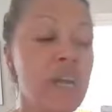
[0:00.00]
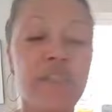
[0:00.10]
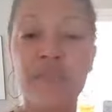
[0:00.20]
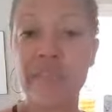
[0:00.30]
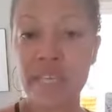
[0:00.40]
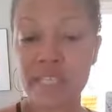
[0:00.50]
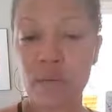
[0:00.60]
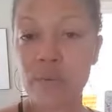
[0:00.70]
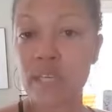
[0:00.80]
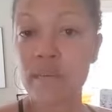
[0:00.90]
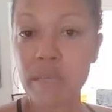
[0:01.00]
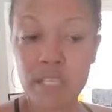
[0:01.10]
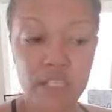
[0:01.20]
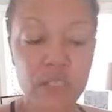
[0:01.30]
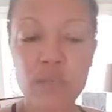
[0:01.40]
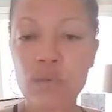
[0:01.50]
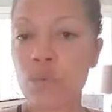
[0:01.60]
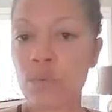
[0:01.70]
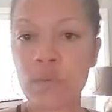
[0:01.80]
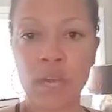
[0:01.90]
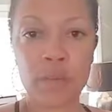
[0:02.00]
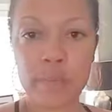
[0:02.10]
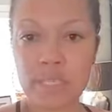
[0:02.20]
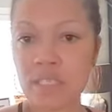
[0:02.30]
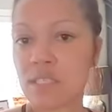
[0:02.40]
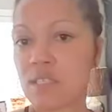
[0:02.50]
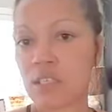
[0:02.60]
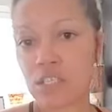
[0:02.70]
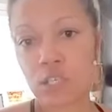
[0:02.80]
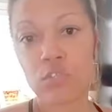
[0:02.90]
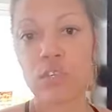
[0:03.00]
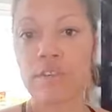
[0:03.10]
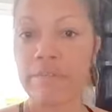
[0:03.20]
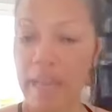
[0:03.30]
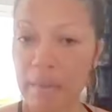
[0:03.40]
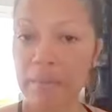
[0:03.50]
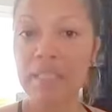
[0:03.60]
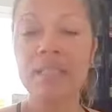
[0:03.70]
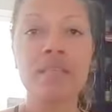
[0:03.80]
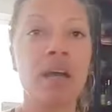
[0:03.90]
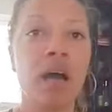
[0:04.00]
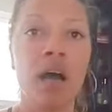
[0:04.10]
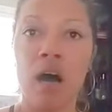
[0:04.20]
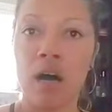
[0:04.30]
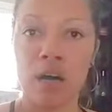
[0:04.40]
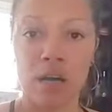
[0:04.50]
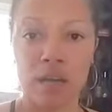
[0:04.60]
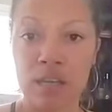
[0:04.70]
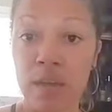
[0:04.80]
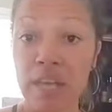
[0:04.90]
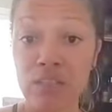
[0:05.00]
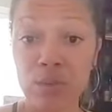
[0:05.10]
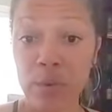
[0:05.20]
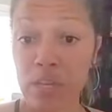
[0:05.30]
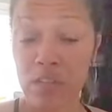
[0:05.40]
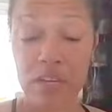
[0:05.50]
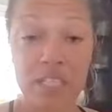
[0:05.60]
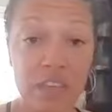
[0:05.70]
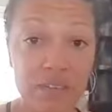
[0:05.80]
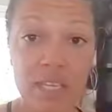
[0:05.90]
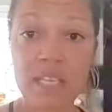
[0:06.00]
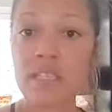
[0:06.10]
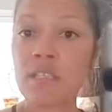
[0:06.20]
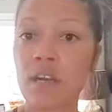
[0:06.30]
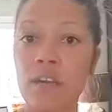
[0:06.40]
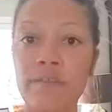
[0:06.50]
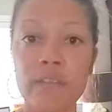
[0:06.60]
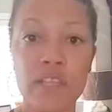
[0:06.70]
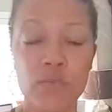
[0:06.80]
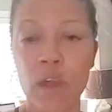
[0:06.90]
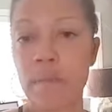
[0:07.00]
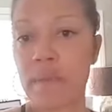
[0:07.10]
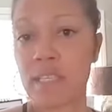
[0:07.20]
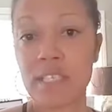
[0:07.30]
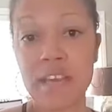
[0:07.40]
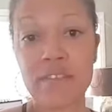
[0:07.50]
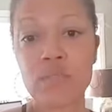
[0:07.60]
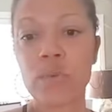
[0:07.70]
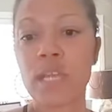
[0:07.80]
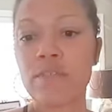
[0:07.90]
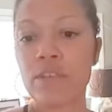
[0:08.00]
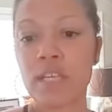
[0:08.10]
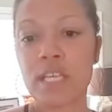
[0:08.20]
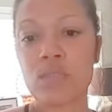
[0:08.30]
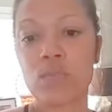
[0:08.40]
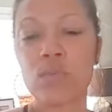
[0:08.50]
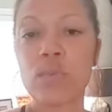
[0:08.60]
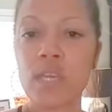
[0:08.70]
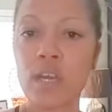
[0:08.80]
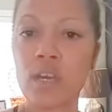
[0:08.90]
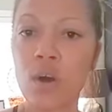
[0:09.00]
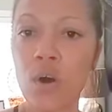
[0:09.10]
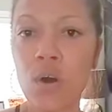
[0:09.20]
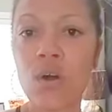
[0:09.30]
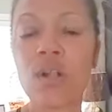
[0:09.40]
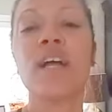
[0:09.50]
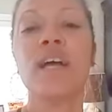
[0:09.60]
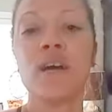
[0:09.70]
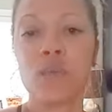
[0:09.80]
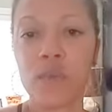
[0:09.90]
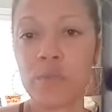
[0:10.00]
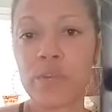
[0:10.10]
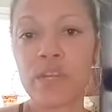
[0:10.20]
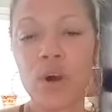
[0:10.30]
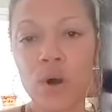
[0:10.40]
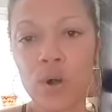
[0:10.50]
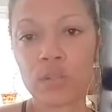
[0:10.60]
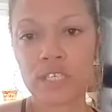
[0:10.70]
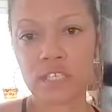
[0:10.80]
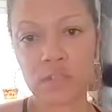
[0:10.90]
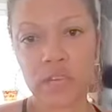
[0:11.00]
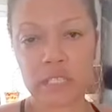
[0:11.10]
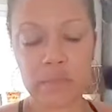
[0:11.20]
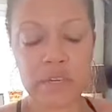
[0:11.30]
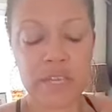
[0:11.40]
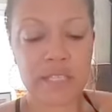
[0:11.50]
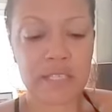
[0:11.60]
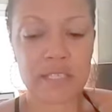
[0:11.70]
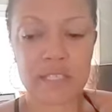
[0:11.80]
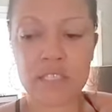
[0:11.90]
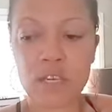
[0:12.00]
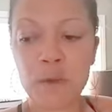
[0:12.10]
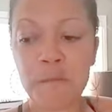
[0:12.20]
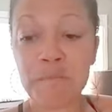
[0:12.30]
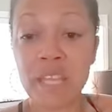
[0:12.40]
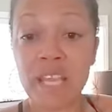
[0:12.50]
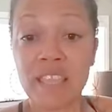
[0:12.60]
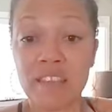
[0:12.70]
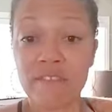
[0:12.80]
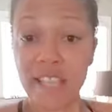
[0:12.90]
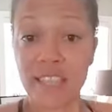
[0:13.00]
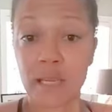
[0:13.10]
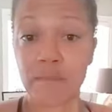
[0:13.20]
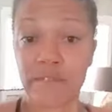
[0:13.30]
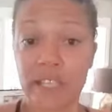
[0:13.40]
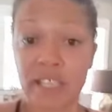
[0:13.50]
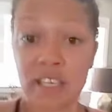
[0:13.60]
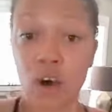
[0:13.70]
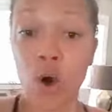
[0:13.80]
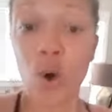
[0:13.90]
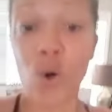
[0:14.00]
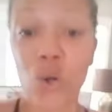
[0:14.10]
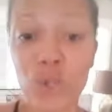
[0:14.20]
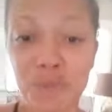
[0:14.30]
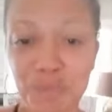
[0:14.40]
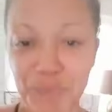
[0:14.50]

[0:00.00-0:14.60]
the things that we commit to, our businesses, our children, our families, our, you know, extracurricular activities, our philanthropic endeavors, whatever it is. When we are whole, we bring wholeness to our experiences. And so the fact that I'm feeling whole